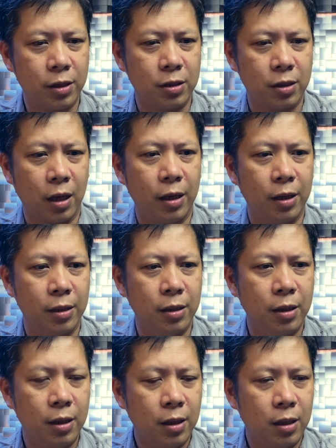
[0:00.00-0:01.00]
It's kind
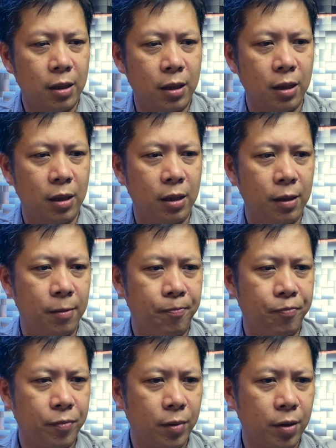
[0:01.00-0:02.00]
of
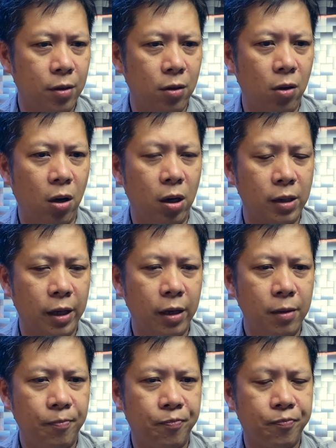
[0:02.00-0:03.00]
uh, long there.